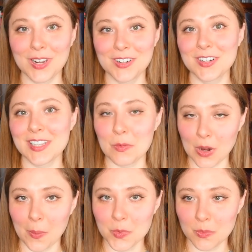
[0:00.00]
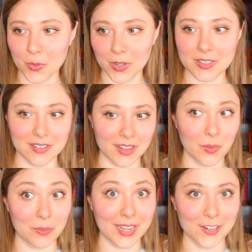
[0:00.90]
readers had problems with books and then they
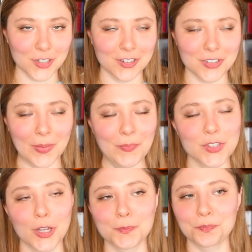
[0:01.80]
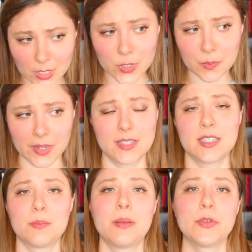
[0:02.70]
went back and changed them. So, in response to
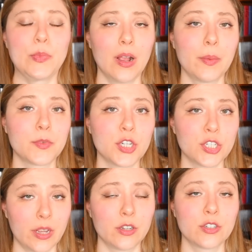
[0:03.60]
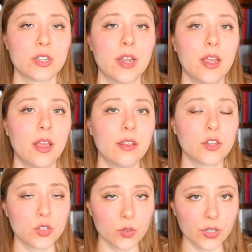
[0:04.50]
some people's problems, she changed
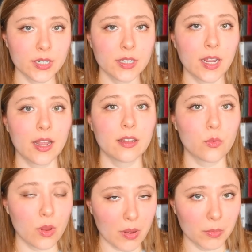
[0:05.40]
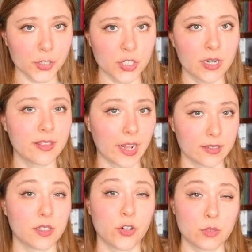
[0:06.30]
the story and then republished it, and
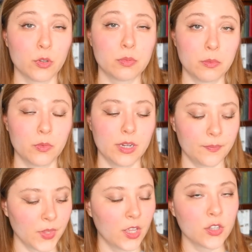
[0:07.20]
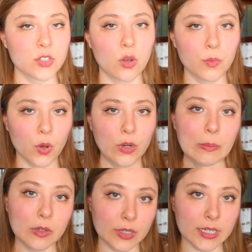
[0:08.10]
that's the version most people read. So I'm going to
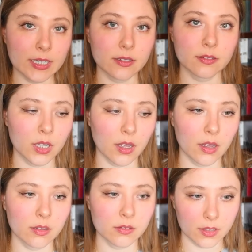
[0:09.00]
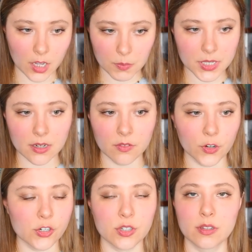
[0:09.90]
be reading the the updated
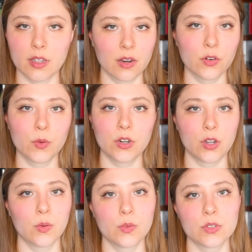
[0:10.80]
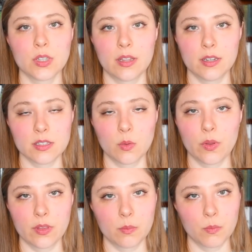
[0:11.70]
version that everyone knows and is the
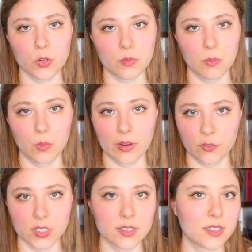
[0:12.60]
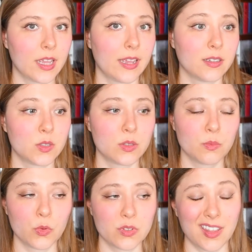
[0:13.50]
one that most people reference and
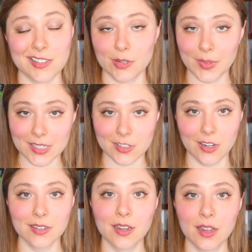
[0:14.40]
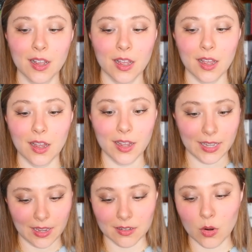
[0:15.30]
most things are based on, uh,
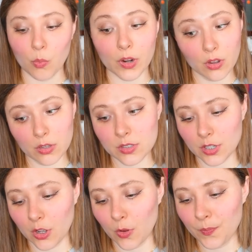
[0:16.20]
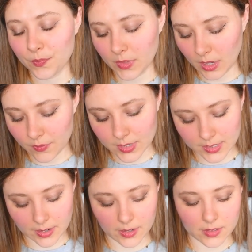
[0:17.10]
again. But also, I've
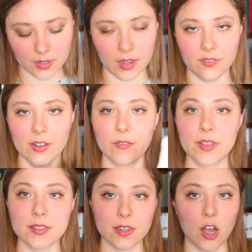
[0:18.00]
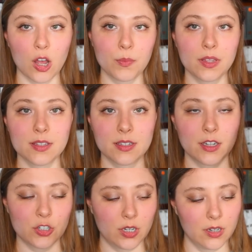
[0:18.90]
decided I found this copy, this
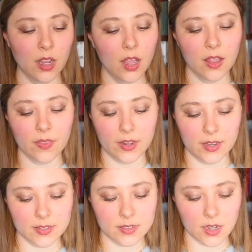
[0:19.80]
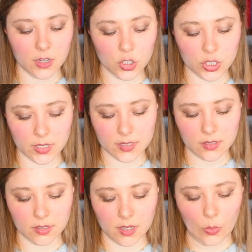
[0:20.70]
edition that is not
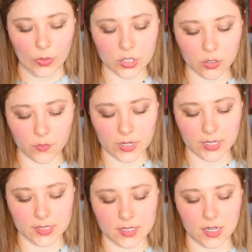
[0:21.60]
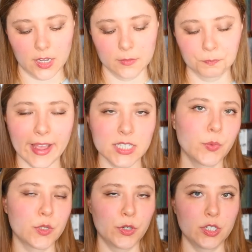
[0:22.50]
just the original Frankenstein as it
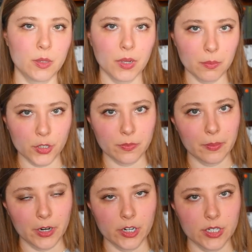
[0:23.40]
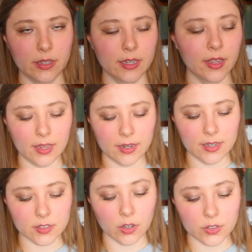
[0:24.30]
was originally published by Mary Shelley, it
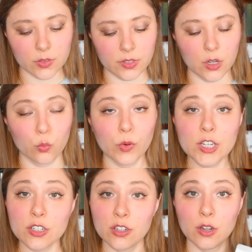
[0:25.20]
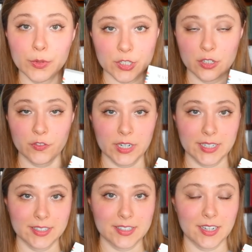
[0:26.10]
is also the original original
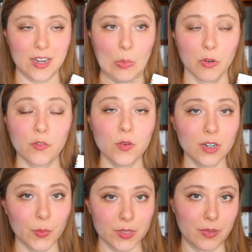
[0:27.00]
Frankenstein before it was